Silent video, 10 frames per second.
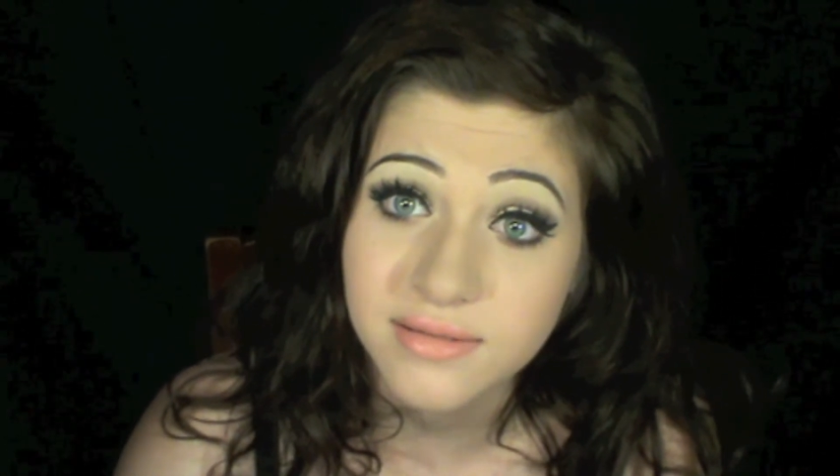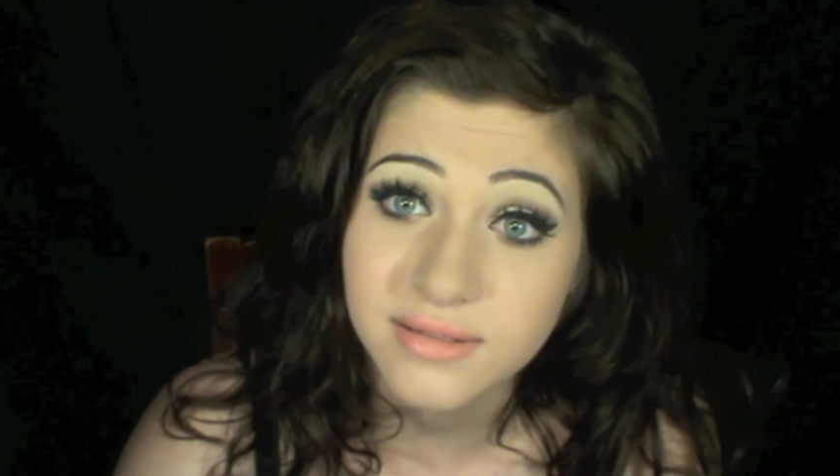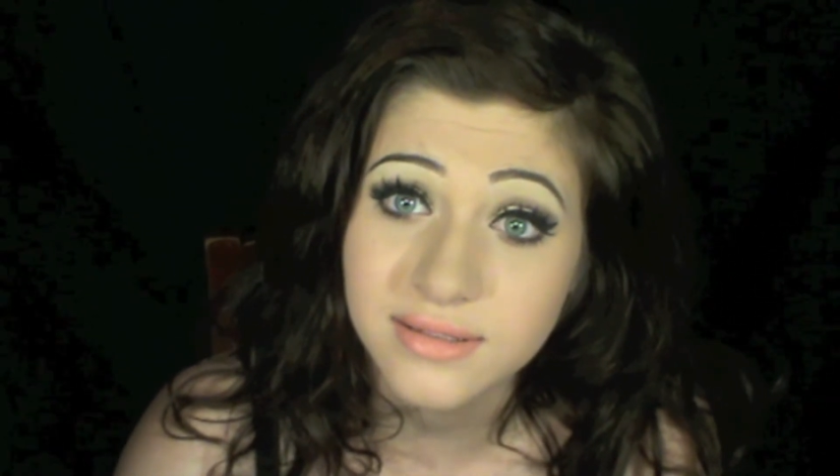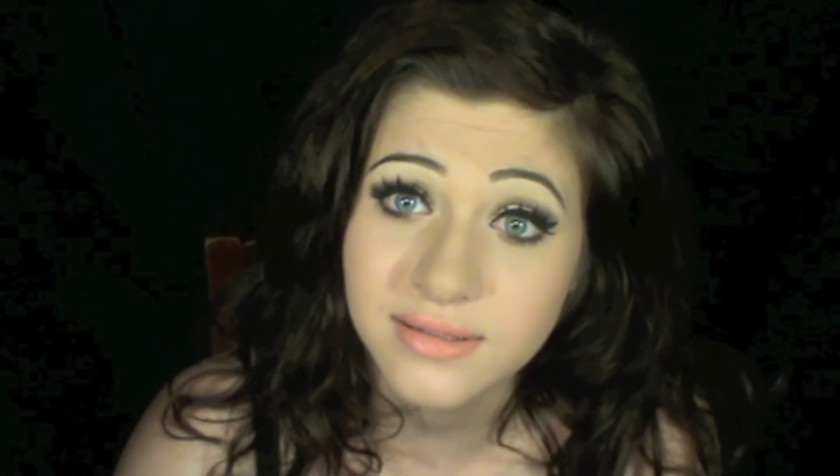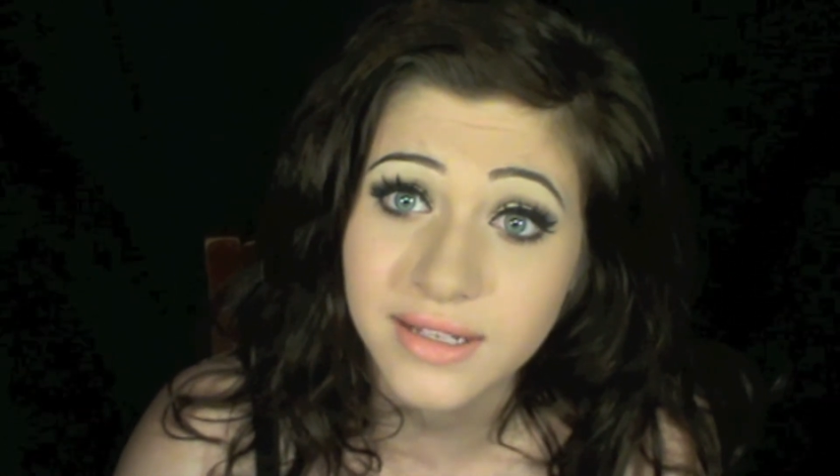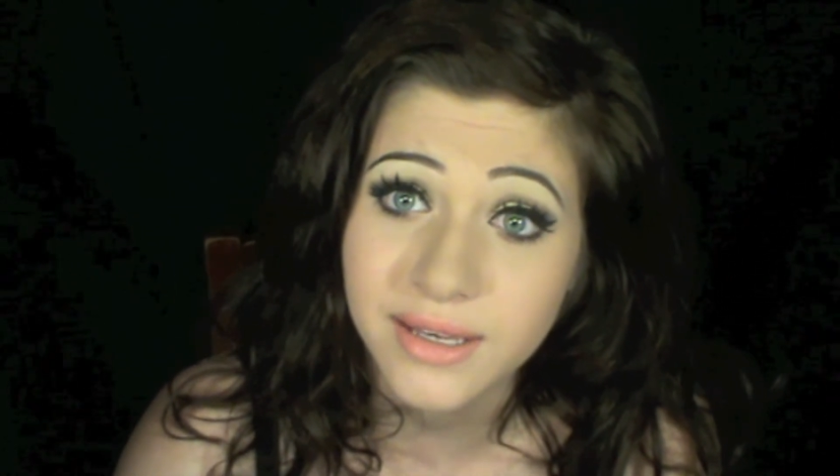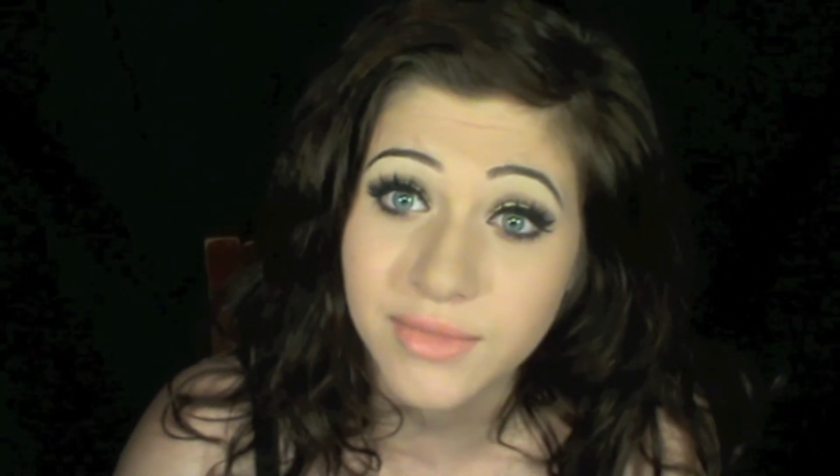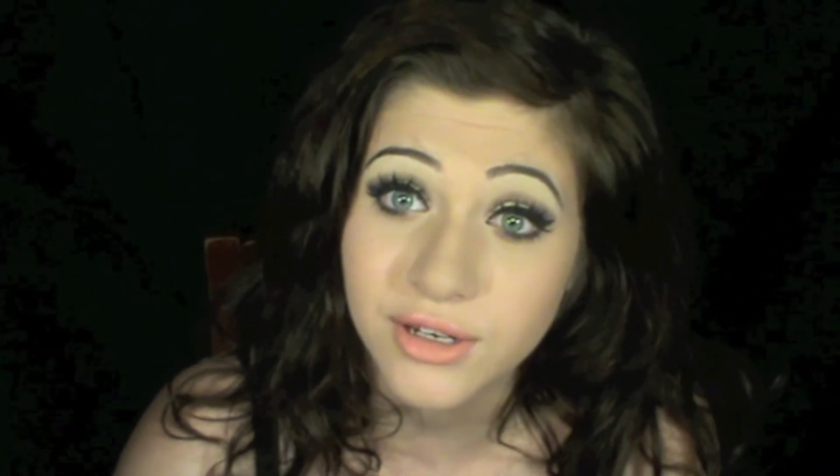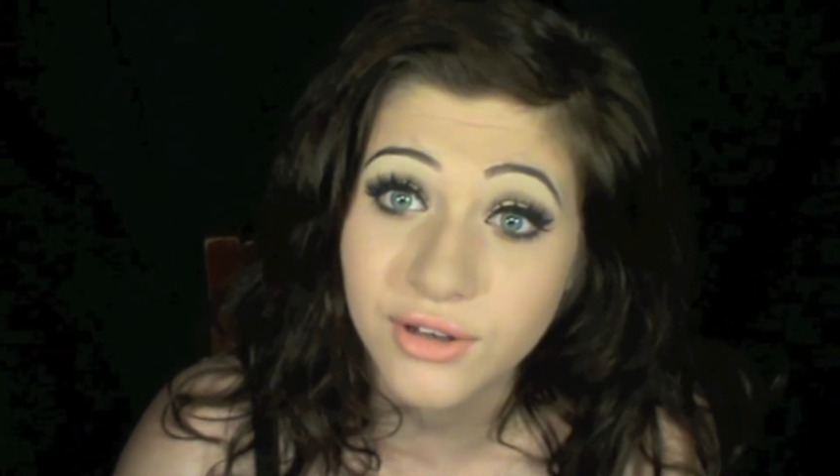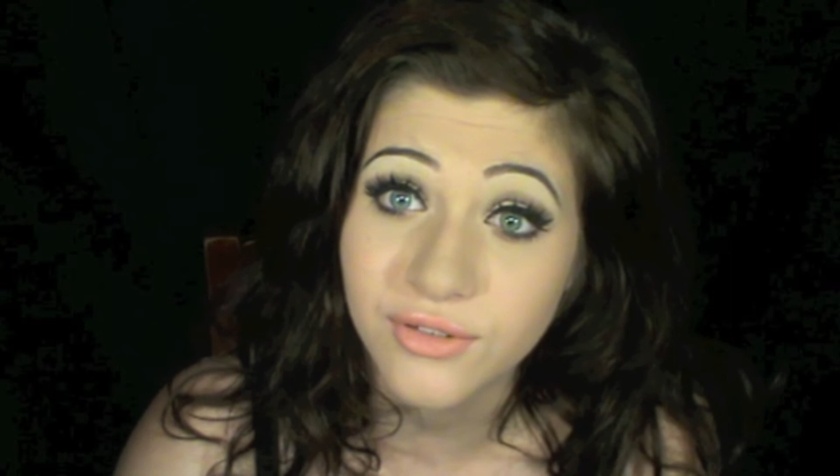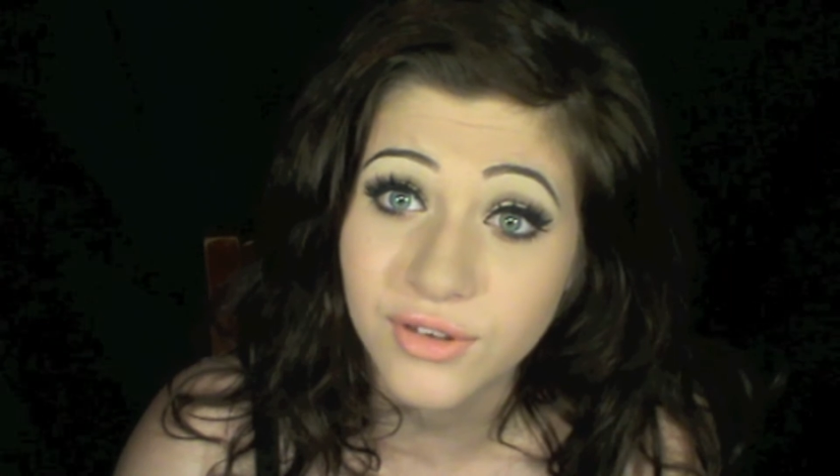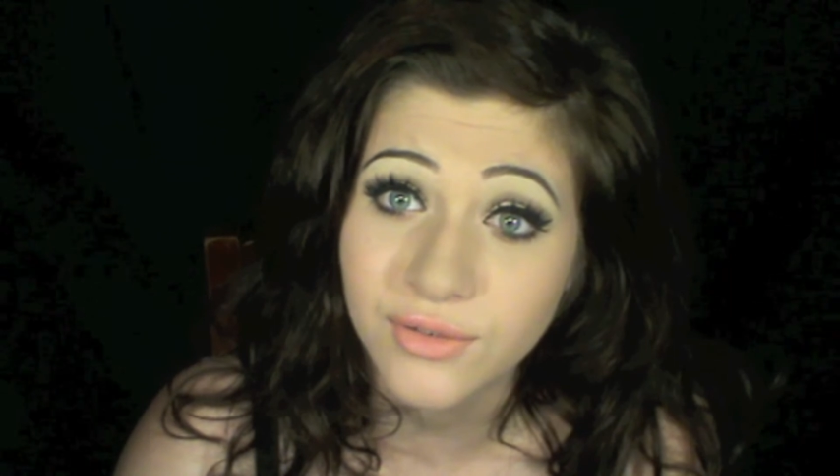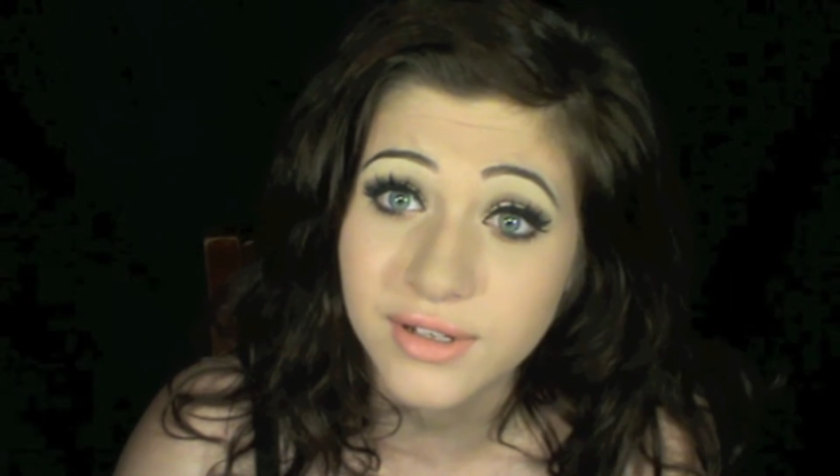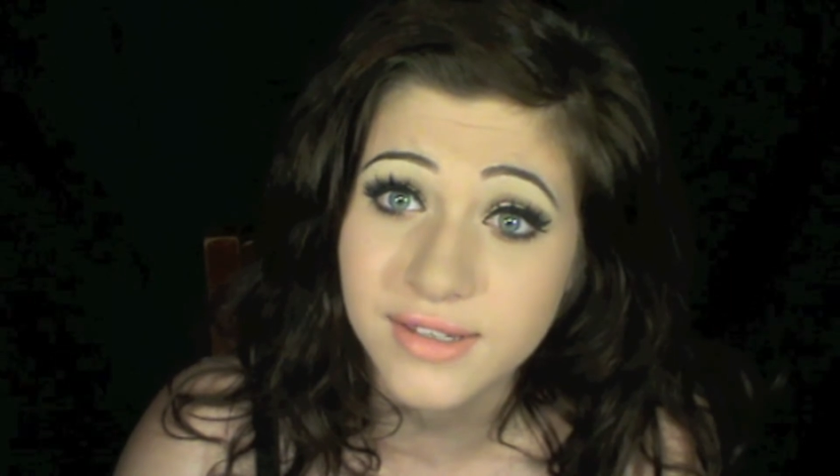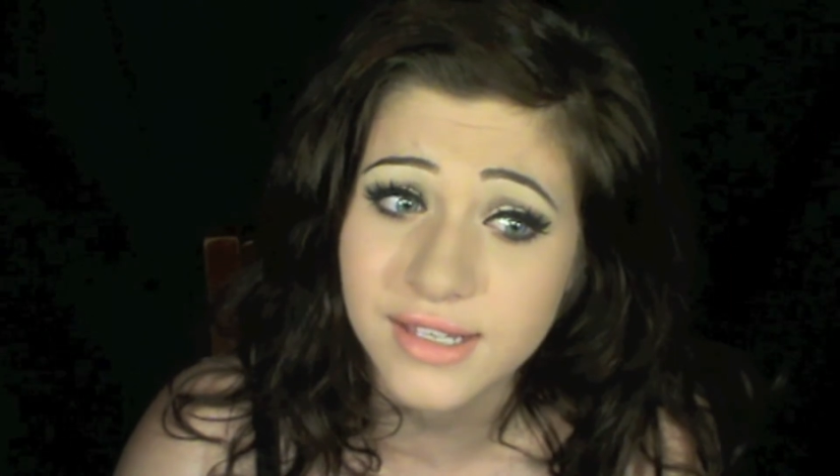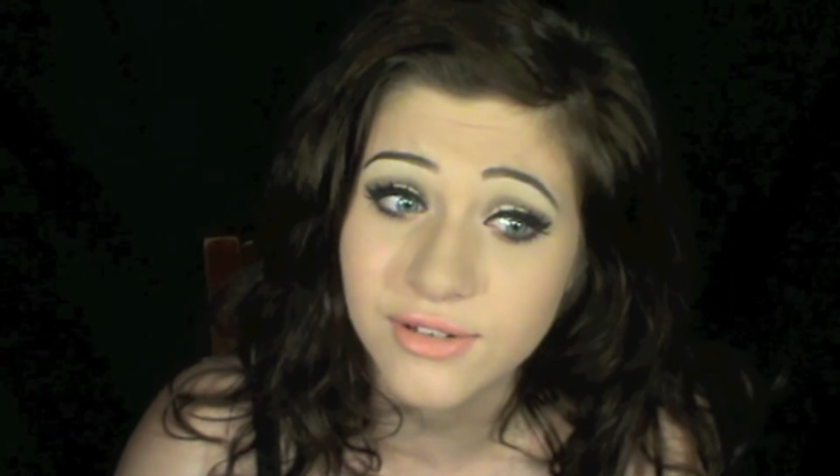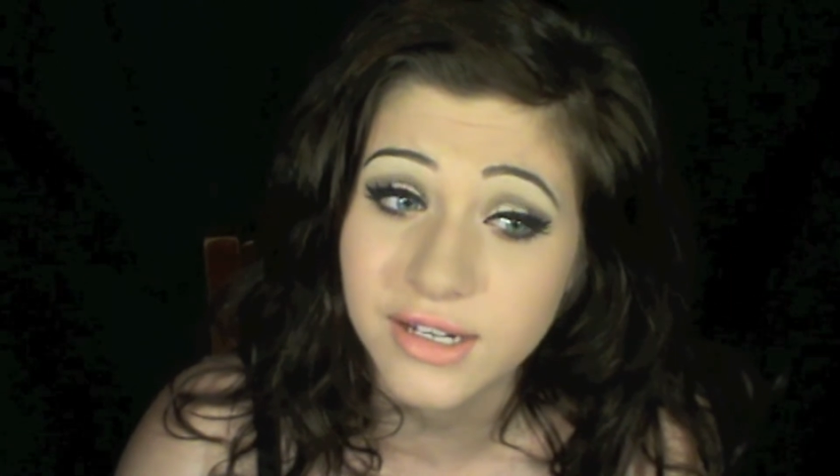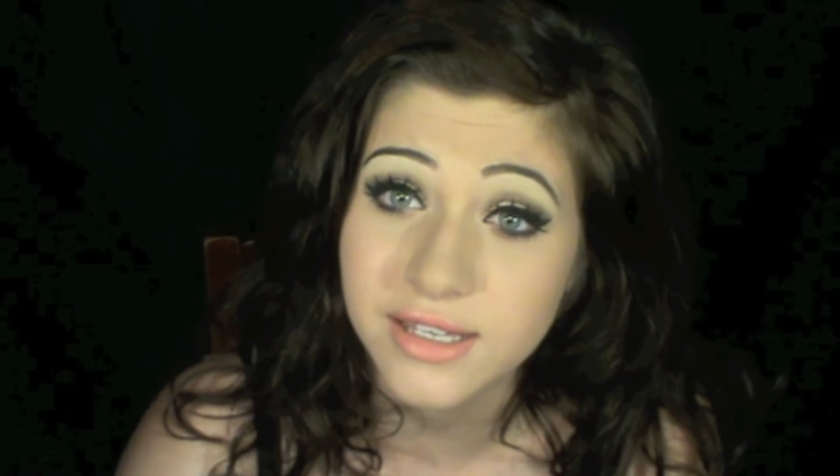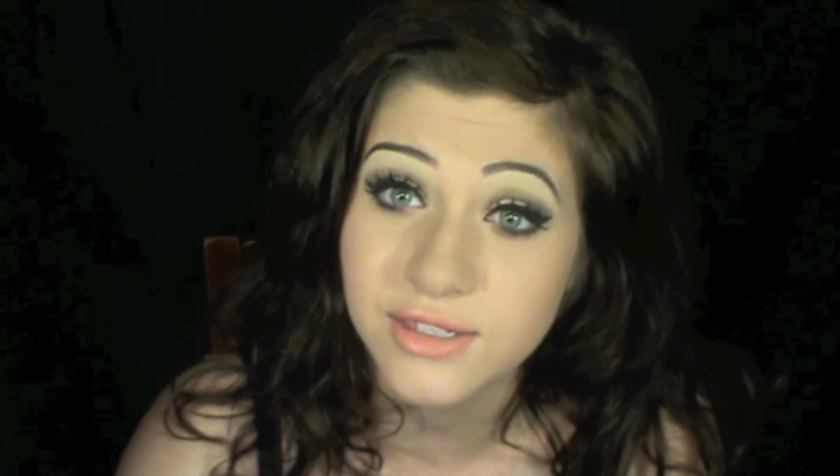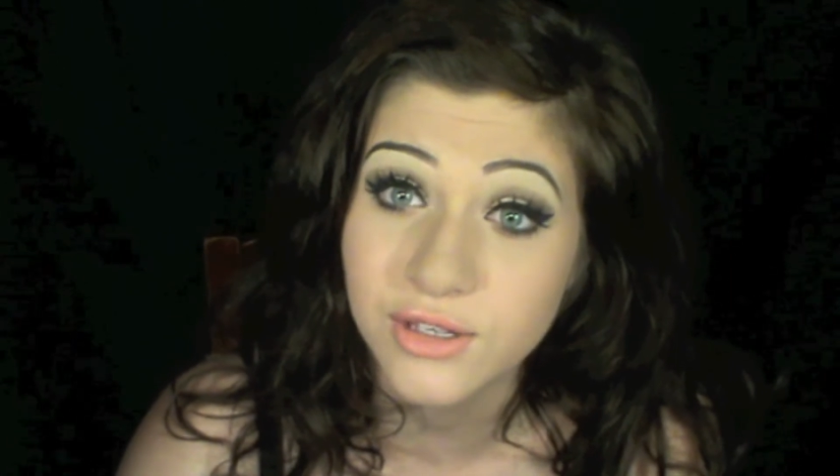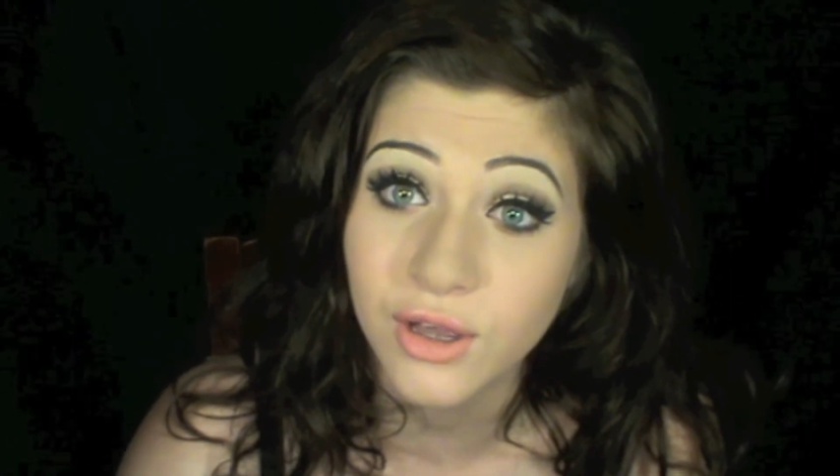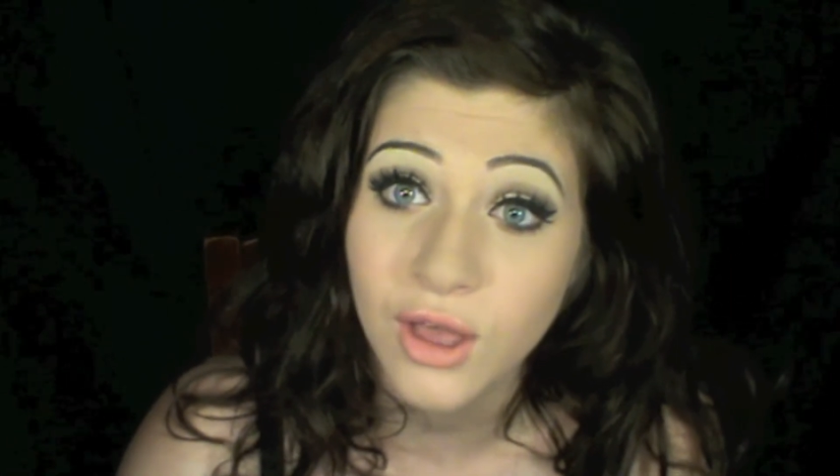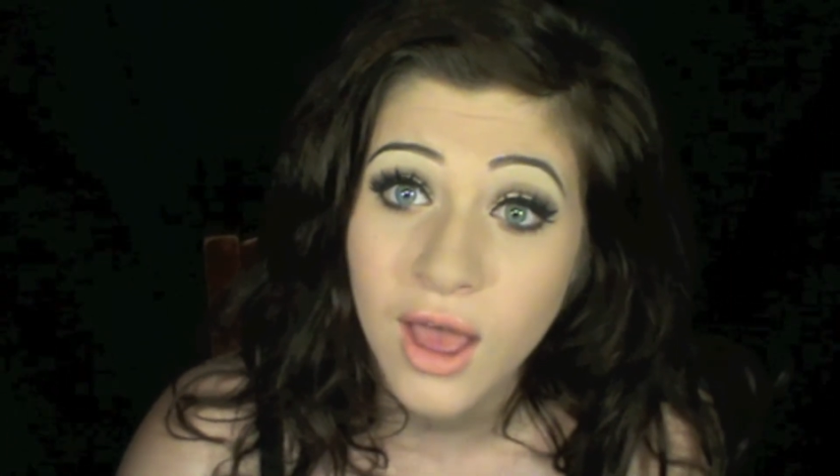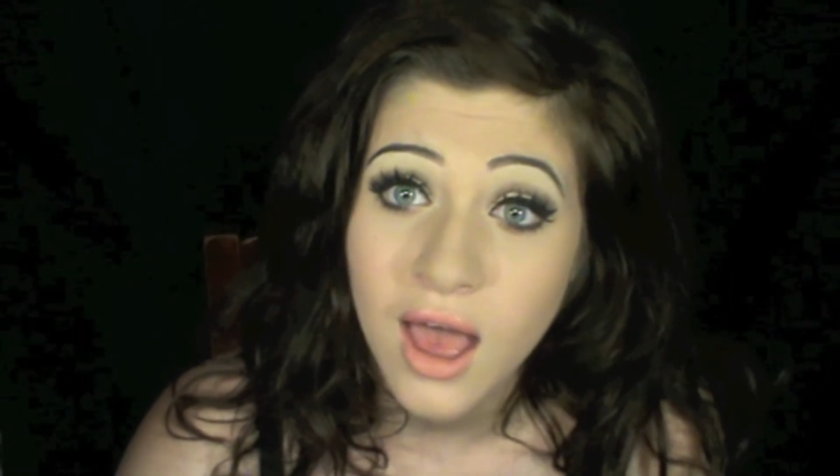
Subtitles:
And let me know if you want to see the rest. So,